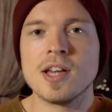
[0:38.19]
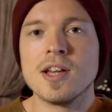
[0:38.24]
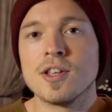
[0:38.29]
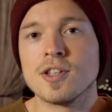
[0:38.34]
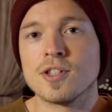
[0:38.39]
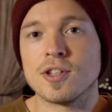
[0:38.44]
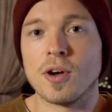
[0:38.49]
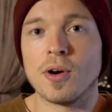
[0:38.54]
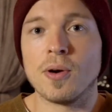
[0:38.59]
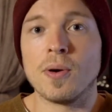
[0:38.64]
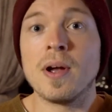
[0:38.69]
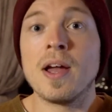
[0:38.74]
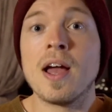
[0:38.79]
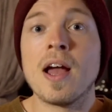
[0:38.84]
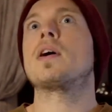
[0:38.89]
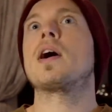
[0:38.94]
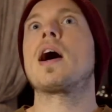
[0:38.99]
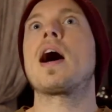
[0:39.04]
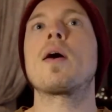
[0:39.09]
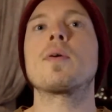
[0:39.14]
So
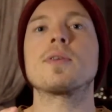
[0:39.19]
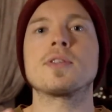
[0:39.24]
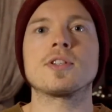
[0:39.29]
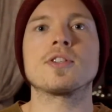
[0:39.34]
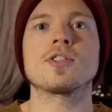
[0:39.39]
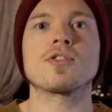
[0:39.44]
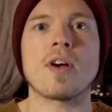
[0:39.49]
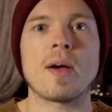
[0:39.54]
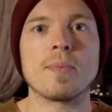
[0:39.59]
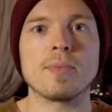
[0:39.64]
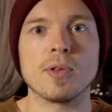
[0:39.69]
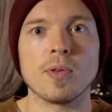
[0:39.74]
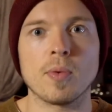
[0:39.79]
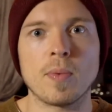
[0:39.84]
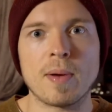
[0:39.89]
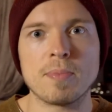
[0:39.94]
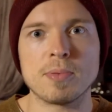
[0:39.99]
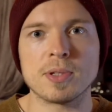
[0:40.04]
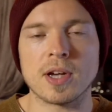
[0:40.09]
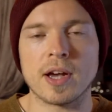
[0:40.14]
how it's described on the
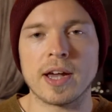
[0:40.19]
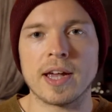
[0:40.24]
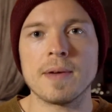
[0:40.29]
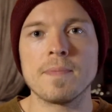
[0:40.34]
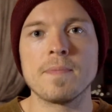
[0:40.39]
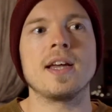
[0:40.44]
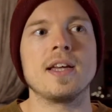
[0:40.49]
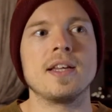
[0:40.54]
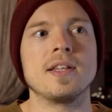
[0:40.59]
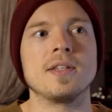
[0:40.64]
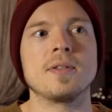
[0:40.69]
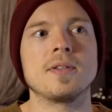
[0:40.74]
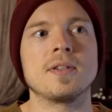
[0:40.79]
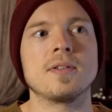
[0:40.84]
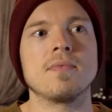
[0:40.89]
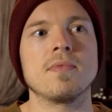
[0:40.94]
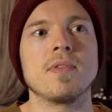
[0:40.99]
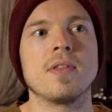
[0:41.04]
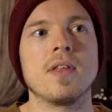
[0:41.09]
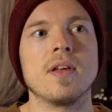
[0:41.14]
website is
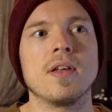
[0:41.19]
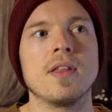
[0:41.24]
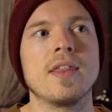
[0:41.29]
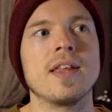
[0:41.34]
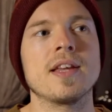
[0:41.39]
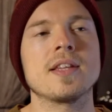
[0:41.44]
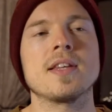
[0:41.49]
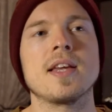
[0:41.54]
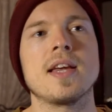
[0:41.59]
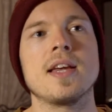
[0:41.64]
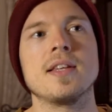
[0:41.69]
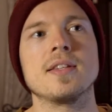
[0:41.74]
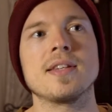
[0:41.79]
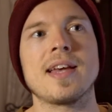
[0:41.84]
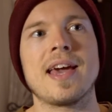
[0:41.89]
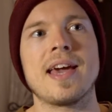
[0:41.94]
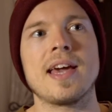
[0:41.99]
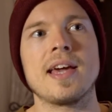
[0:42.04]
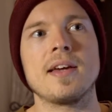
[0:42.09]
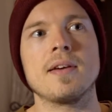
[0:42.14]
that this is
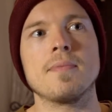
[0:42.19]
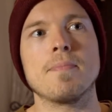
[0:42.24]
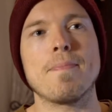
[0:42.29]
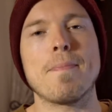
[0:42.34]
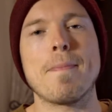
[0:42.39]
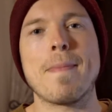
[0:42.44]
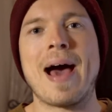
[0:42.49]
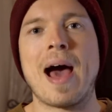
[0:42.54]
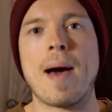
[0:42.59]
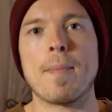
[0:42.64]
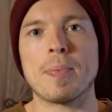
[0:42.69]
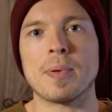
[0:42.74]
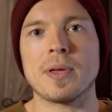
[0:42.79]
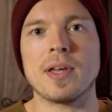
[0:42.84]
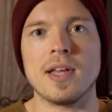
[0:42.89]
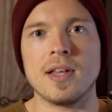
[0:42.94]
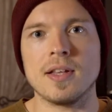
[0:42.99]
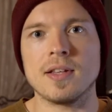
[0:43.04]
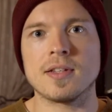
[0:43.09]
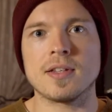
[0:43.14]
a map.
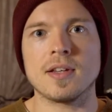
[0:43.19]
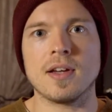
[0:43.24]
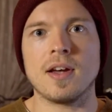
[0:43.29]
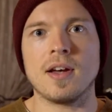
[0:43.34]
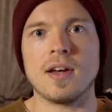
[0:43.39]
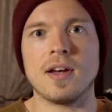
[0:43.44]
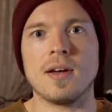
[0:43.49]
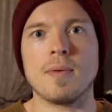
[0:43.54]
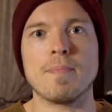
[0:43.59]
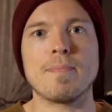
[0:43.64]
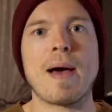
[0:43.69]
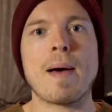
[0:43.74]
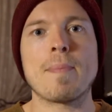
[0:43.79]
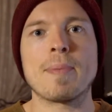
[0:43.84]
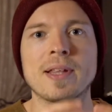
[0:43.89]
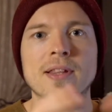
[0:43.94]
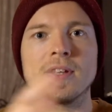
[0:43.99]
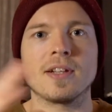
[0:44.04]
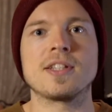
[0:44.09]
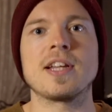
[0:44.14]
It's
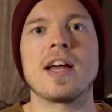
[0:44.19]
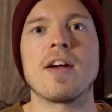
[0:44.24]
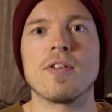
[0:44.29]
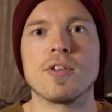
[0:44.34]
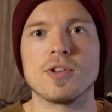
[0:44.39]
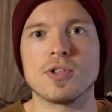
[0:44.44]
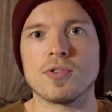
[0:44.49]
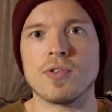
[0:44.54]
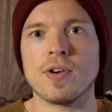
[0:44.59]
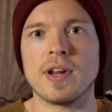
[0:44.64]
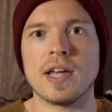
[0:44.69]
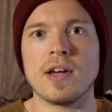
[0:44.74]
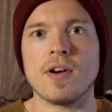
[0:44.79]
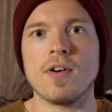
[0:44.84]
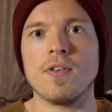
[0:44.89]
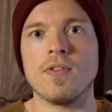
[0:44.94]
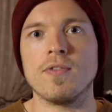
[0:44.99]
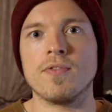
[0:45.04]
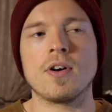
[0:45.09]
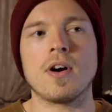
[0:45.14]
mapping the territory
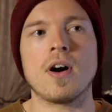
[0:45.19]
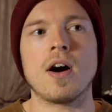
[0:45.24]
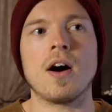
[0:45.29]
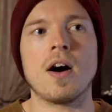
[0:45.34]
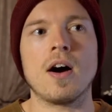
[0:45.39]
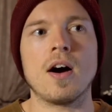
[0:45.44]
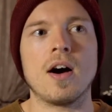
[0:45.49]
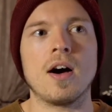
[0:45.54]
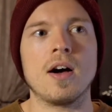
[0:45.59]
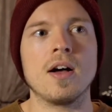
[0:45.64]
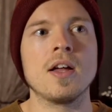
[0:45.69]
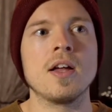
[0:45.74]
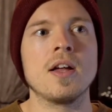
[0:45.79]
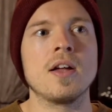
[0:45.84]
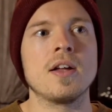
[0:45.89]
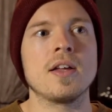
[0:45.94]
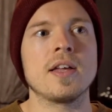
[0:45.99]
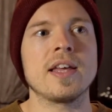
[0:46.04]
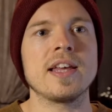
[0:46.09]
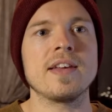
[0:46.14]
of our
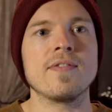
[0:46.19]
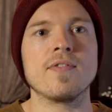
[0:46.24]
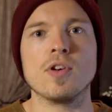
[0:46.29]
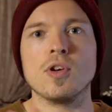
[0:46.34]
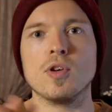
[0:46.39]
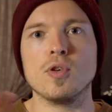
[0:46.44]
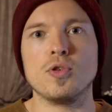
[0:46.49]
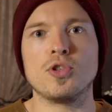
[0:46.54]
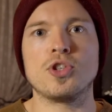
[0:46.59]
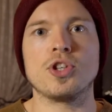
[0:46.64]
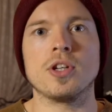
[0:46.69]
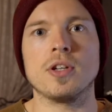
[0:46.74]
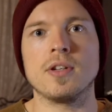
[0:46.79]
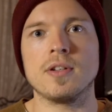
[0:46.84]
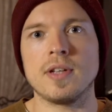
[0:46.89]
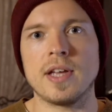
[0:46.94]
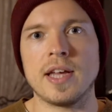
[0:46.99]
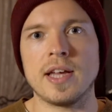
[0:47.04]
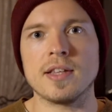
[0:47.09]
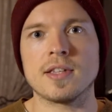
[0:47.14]

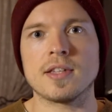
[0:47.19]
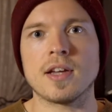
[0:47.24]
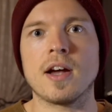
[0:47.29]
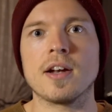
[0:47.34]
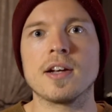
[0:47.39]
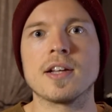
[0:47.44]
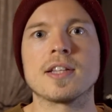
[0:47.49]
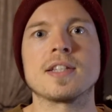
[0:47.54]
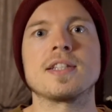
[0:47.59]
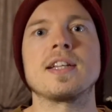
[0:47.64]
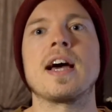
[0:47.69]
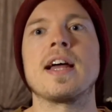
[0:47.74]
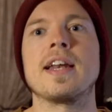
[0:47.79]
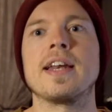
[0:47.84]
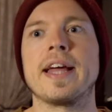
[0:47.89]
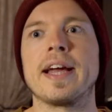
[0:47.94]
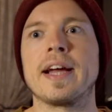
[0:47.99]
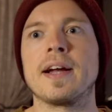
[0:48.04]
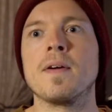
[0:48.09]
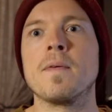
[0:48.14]
evolution. It's
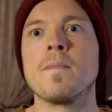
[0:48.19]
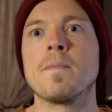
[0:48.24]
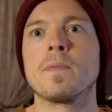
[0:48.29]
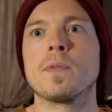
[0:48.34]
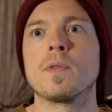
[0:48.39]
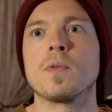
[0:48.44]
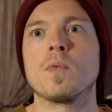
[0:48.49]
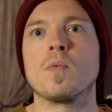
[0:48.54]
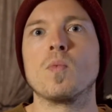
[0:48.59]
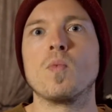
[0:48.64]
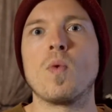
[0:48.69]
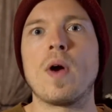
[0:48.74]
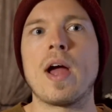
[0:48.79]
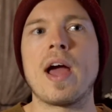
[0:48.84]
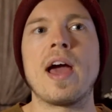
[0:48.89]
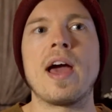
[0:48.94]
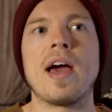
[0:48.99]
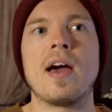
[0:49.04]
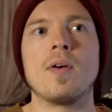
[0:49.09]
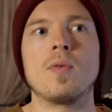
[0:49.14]
understanding
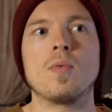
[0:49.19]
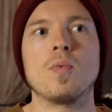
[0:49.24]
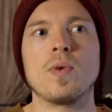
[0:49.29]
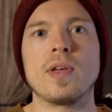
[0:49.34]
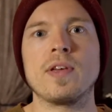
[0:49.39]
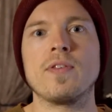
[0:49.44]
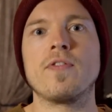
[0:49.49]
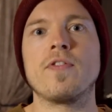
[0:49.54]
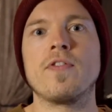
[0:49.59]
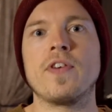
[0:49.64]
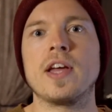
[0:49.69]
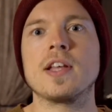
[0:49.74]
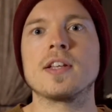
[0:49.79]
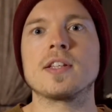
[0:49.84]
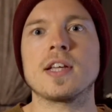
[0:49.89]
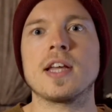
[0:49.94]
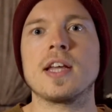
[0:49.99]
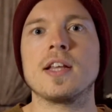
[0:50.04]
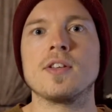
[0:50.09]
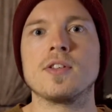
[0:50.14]
where we
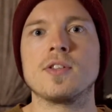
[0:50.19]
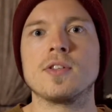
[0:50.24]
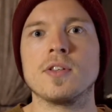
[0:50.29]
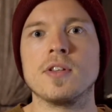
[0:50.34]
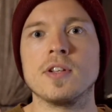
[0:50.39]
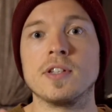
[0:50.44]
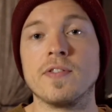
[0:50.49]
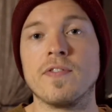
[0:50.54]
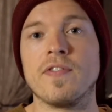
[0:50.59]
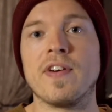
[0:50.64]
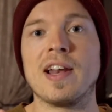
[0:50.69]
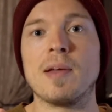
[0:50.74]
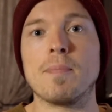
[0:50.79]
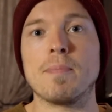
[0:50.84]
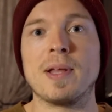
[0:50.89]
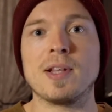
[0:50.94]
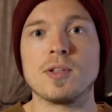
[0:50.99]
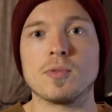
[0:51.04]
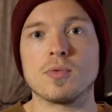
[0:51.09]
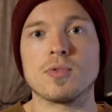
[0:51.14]
fit into the
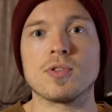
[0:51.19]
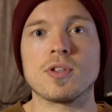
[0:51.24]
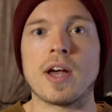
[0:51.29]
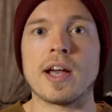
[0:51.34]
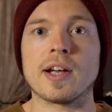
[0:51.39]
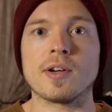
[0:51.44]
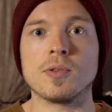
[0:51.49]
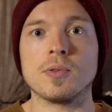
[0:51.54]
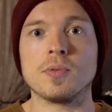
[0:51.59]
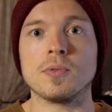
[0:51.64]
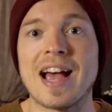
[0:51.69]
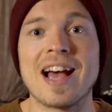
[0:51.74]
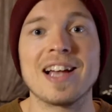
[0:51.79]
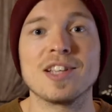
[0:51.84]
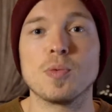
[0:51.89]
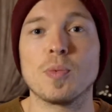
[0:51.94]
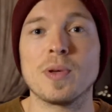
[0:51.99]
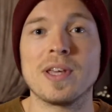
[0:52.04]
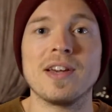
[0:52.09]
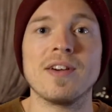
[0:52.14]
developmental cycle
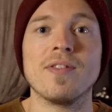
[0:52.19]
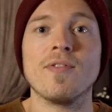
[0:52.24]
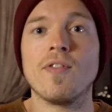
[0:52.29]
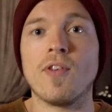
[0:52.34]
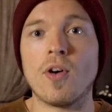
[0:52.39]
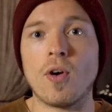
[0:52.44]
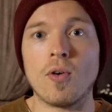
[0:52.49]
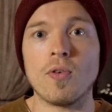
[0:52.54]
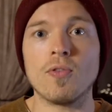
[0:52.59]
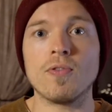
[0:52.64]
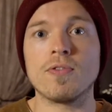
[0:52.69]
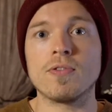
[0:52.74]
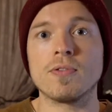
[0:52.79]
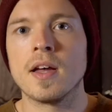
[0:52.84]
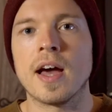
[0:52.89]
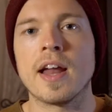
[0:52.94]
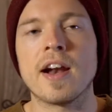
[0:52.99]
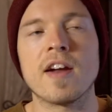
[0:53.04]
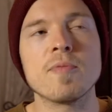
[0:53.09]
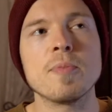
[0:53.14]
as we evolve.
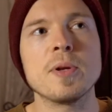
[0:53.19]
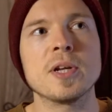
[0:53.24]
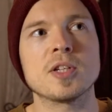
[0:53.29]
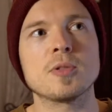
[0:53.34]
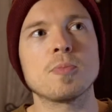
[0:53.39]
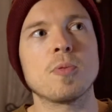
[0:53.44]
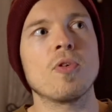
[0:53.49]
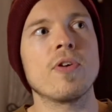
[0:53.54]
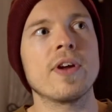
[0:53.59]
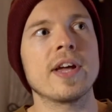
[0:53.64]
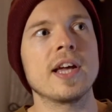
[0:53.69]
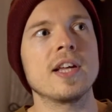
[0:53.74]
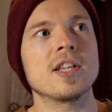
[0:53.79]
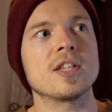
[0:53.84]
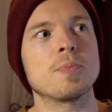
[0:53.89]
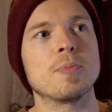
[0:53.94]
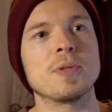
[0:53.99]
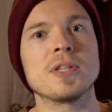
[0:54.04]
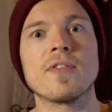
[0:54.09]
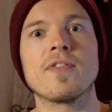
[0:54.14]
And I've been exploring it
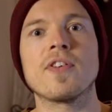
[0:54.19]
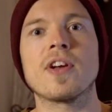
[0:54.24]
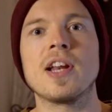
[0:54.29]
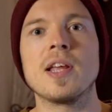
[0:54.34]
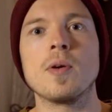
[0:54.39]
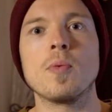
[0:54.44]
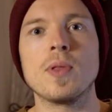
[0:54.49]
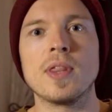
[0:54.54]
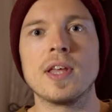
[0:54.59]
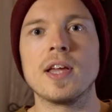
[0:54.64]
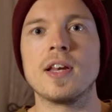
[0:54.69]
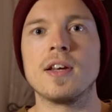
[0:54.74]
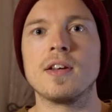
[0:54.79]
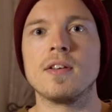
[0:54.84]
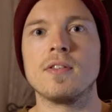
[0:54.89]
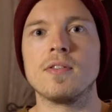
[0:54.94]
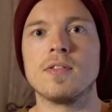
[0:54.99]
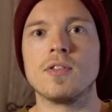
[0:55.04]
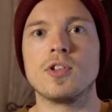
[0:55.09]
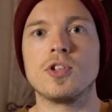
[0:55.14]
specifically
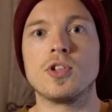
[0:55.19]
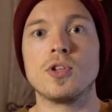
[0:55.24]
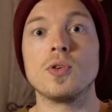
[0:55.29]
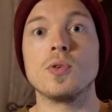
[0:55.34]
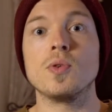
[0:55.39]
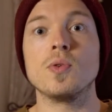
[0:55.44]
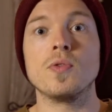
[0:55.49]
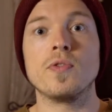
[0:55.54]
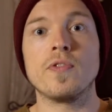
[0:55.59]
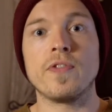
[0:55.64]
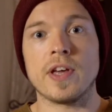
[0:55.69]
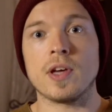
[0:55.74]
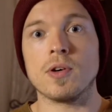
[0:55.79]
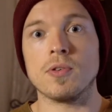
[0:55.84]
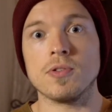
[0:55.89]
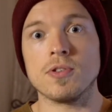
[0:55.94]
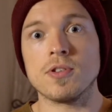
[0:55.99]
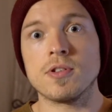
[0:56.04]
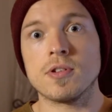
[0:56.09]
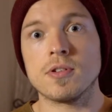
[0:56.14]
within two
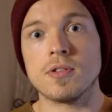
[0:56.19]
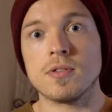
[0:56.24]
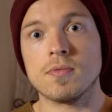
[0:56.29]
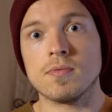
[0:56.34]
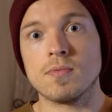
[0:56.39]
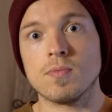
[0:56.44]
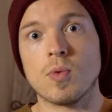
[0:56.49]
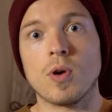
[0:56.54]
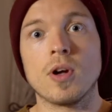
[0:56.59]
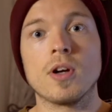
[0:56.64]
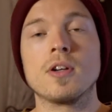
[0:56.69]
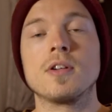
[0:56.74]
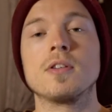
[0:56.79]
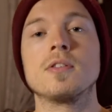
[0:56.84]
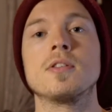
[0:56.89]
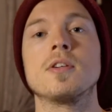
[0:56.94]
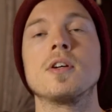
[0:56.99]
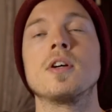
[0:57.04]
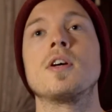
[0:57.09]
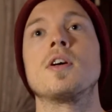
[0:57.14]
fields,
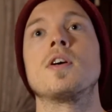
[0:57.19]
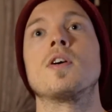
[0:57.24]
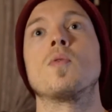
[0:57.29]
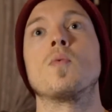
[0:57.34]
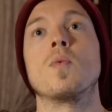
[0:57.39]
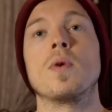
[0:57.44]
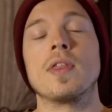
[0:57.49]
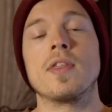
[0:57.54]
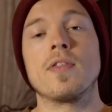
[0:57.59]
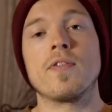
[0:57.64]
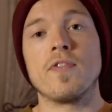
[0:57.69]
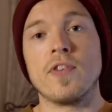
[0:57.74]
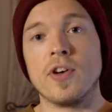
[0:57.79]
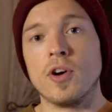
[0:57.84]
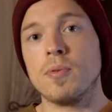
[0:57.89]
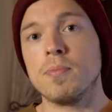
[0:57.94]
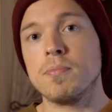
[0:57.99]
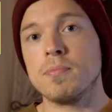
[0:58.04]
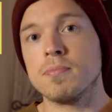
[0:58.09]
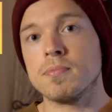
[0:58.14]
one with
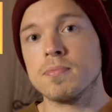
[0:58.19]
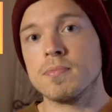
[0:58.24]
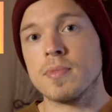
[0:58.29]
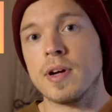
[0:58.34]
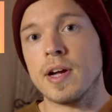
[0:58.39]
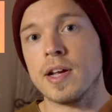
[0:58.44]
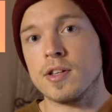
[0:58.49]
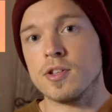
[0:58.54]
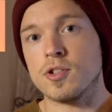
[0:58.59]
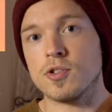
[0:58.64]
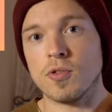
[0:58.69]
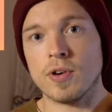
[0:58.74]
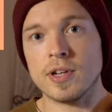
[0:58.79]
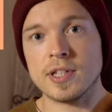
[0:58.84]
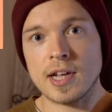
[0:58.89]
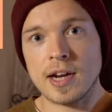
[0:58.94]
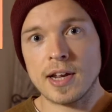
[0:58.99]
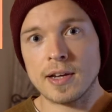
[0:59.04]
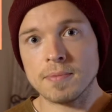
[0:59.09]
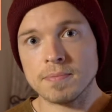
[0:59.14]
film and
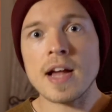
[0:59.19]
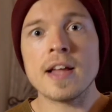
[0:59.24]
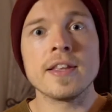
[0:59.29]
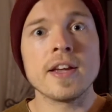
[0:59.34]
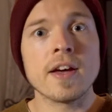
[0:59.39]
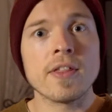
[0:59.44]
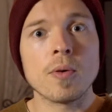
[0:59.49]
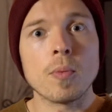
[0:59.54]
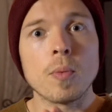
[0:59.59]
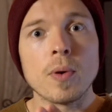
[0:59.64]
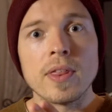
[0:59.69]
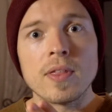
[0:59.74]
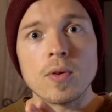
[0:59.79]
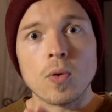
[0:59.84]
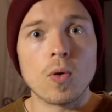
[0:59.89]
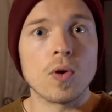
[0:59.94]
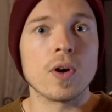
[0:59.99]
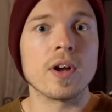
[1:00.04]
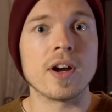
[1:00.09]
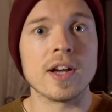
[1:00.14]
storytelling, and the other with
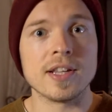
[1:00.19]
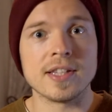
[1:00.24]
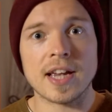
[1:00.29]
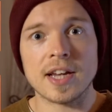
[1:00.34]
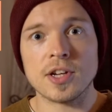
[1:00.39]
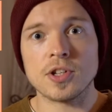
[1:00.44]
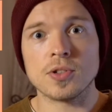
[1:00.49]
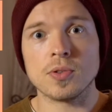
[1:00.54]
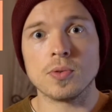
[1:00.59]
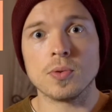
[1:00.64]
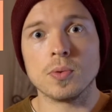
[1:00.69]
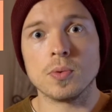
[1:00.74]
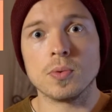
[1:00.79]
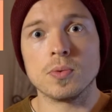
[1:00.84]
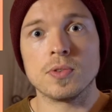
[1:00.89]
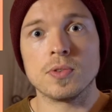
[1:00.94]
organizational